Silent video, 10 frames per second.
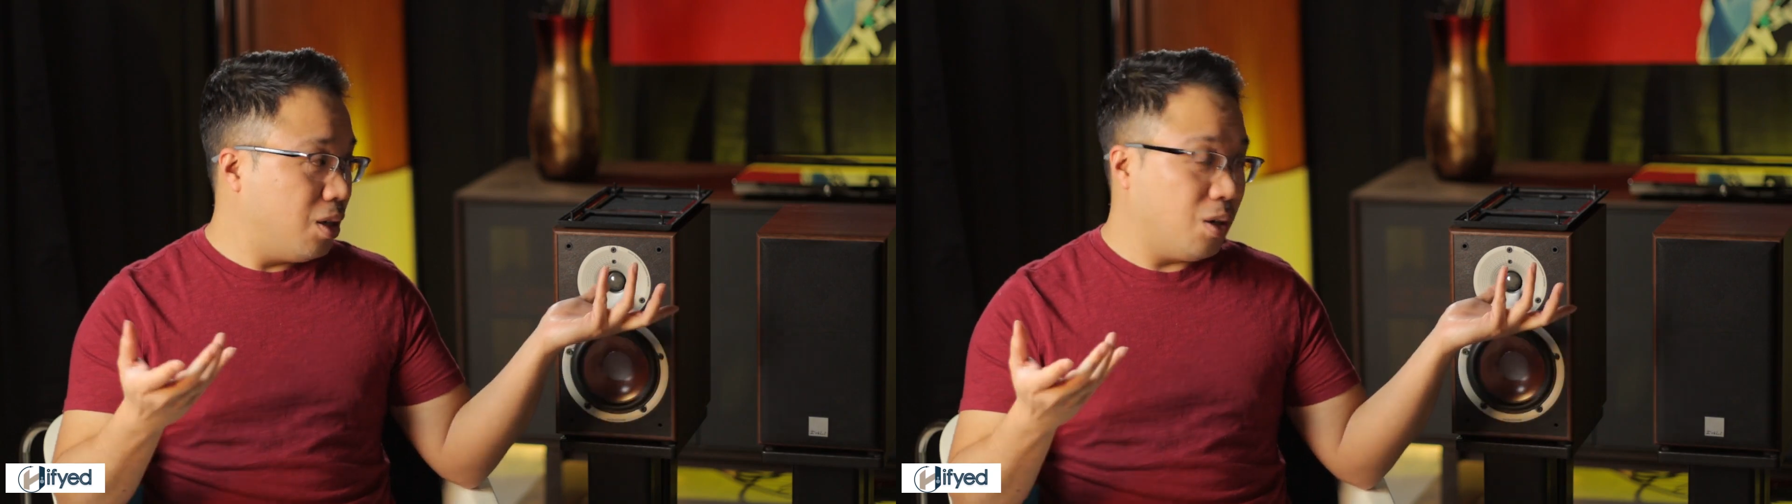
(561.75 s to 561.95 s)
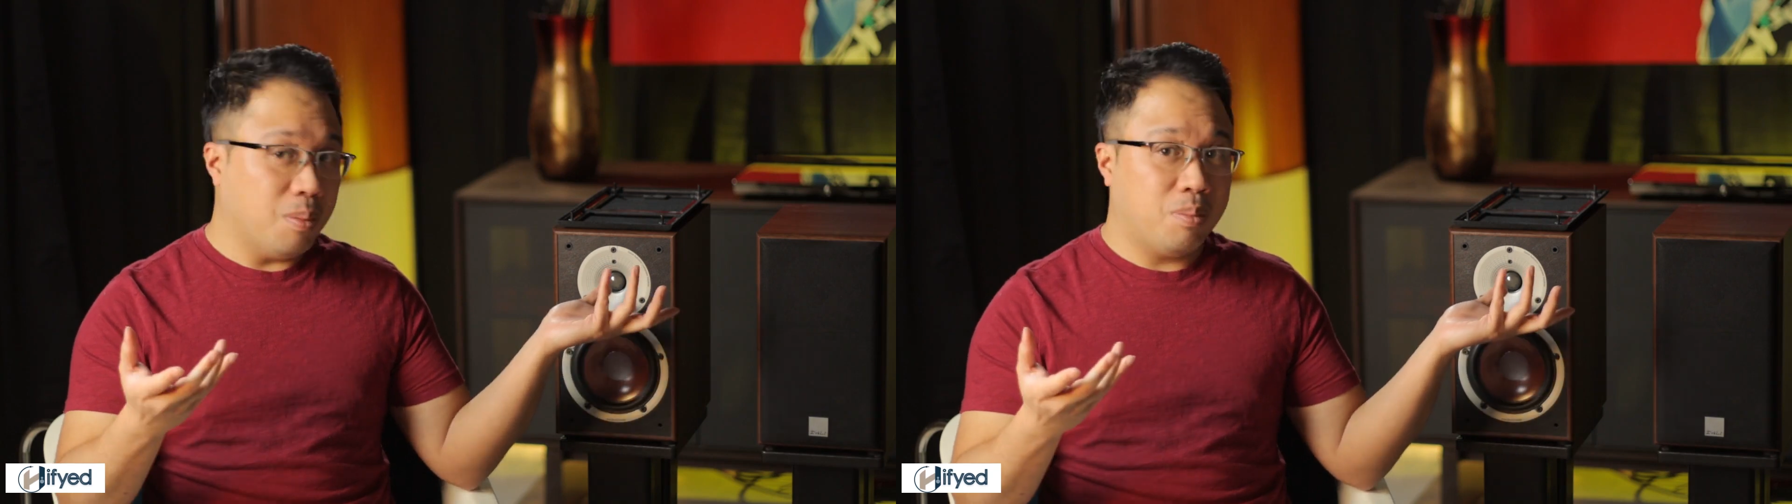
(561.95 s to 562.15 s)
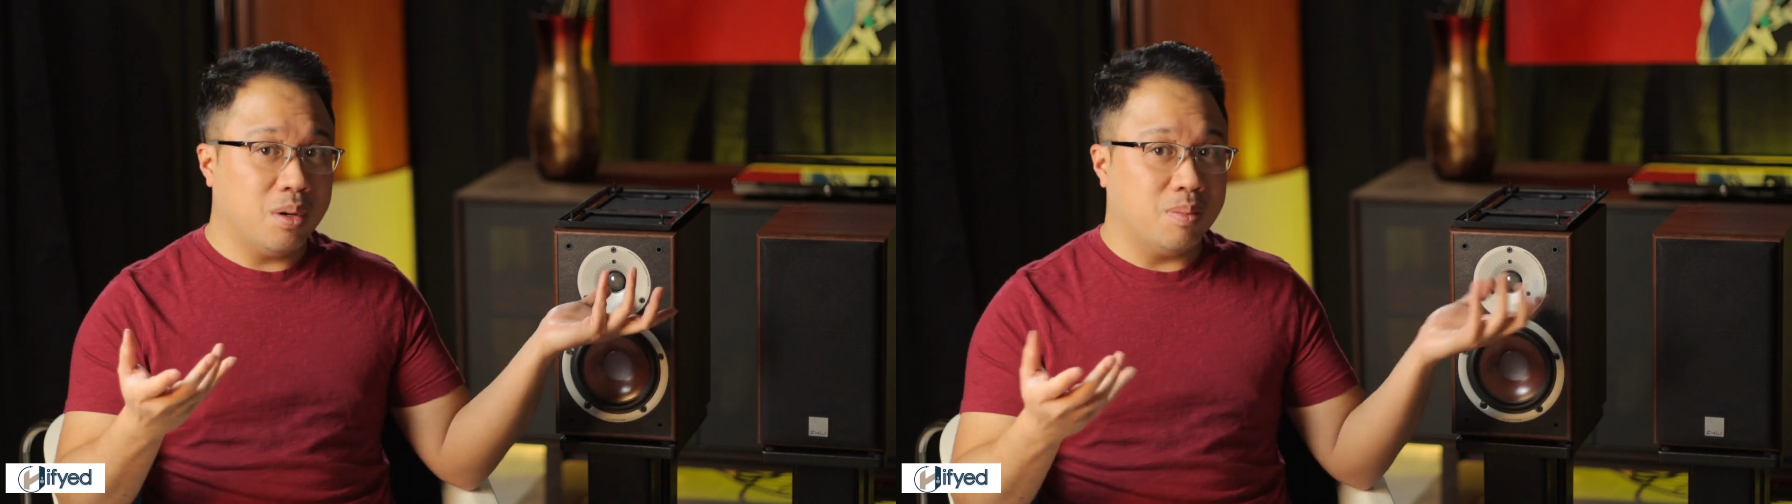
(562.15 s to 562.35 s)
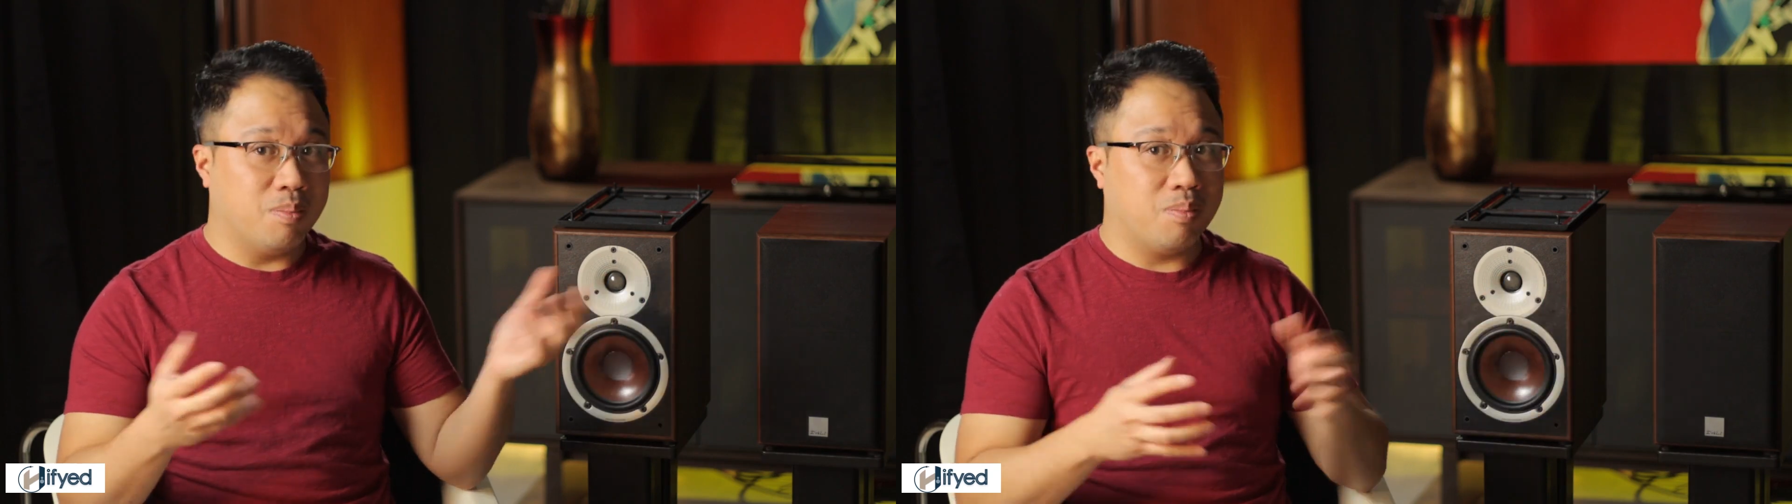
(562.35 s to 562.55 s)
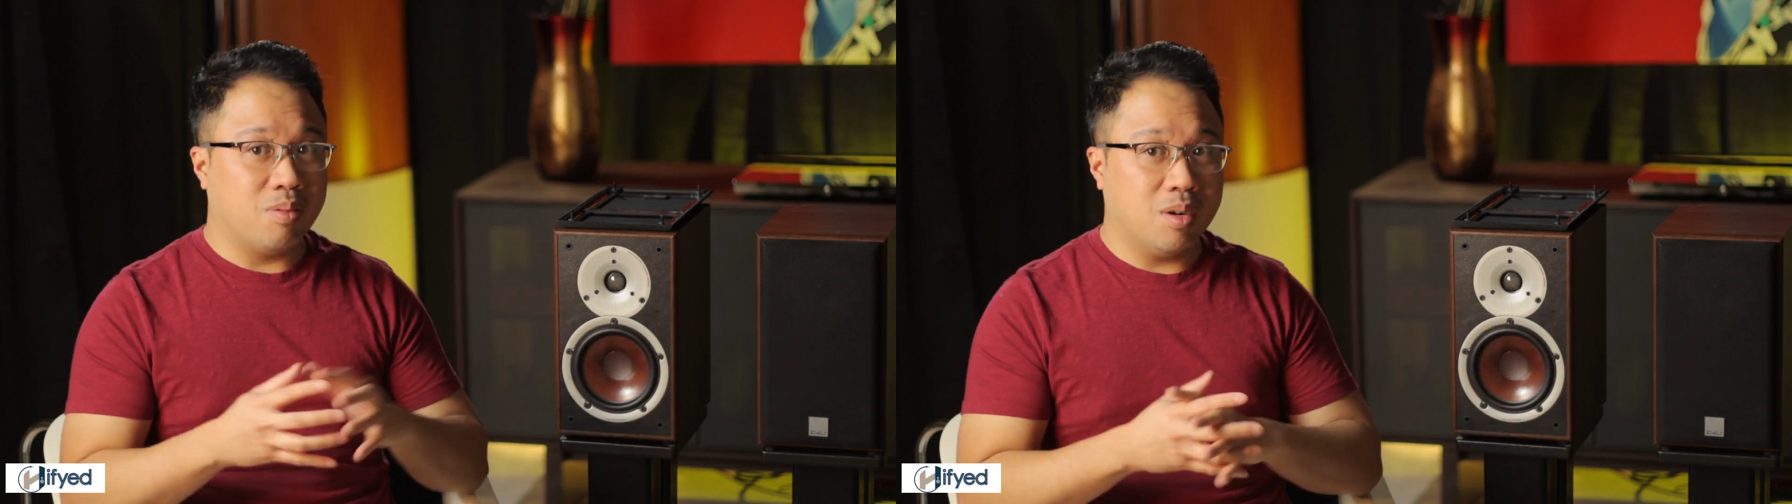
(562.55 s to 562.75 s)
you can put a
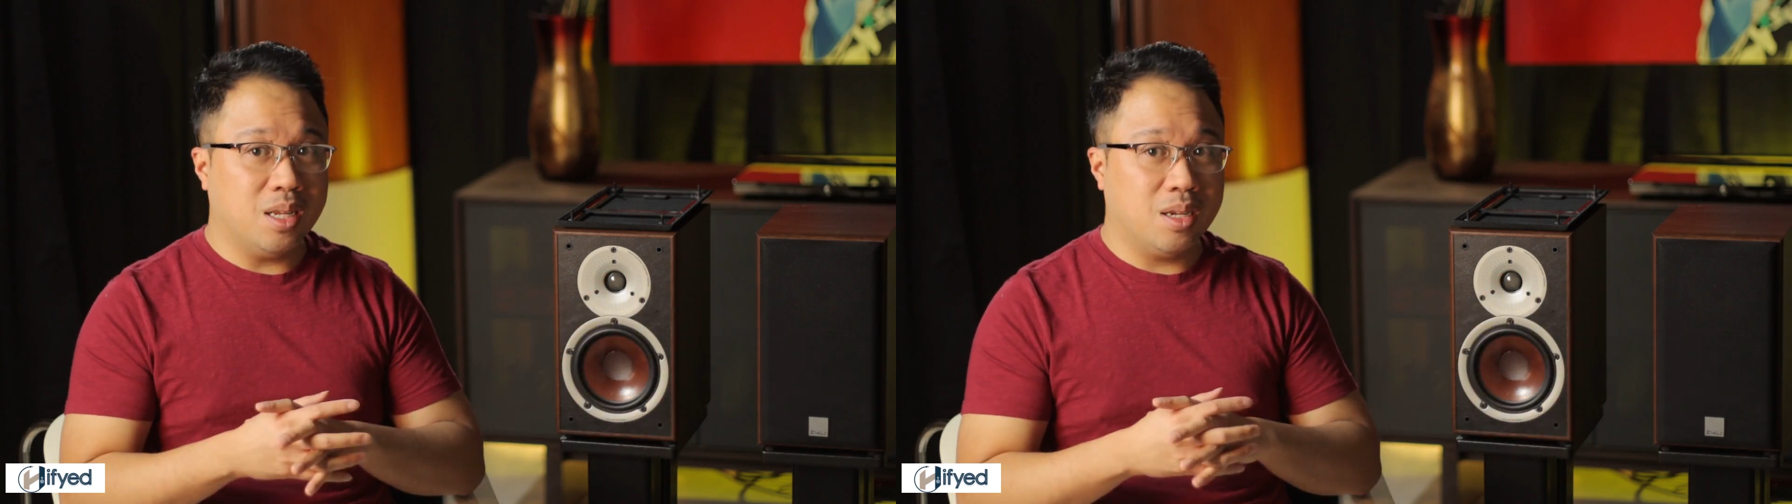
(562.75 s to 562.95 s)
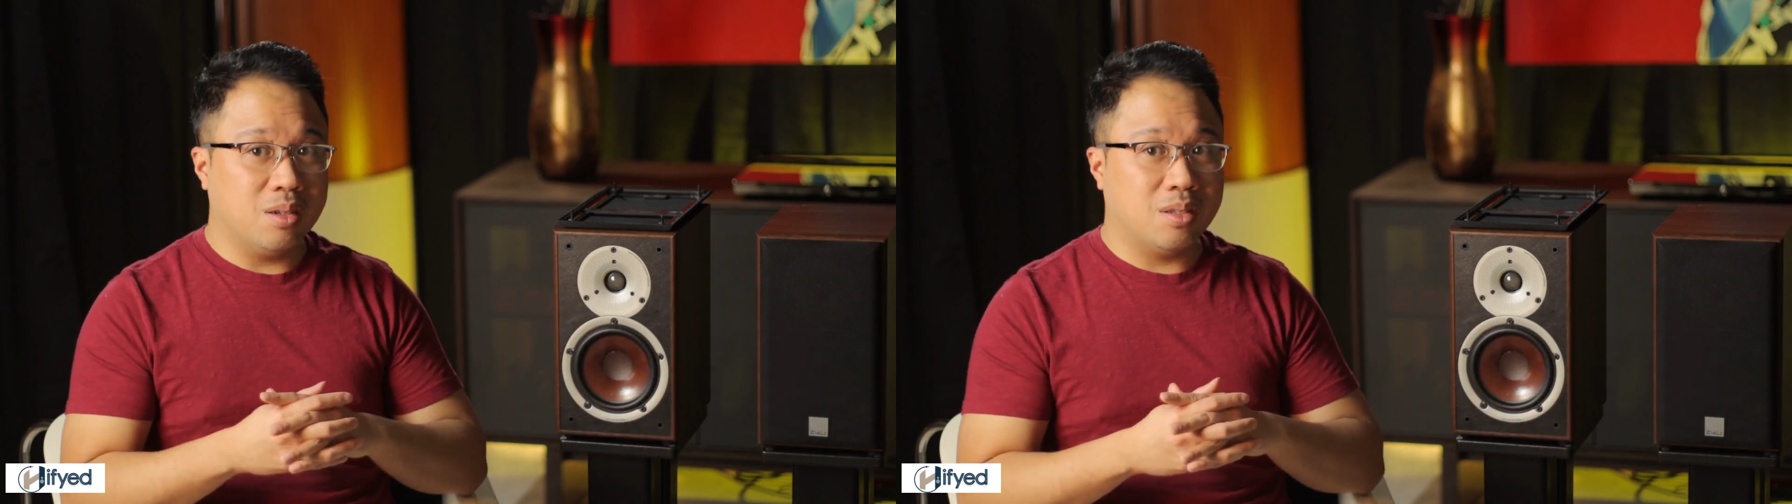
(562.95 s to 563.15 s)
pretty good